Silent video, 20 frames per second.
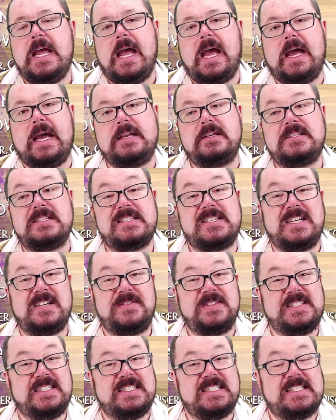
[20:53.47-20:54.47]
and
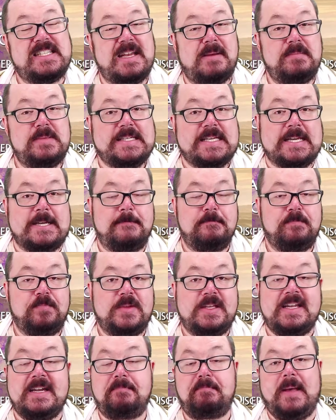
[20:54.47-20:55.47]
discover that it's empty
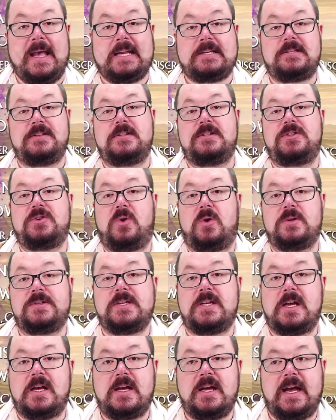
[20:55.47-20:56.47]
get back to the
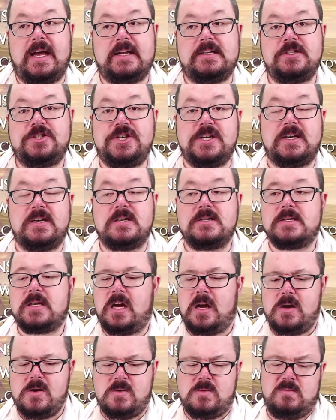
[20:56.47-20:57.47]
daughter and she goes
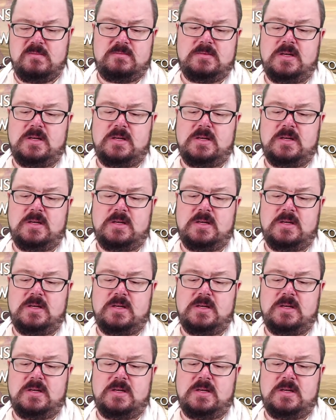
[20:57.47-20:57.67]
oh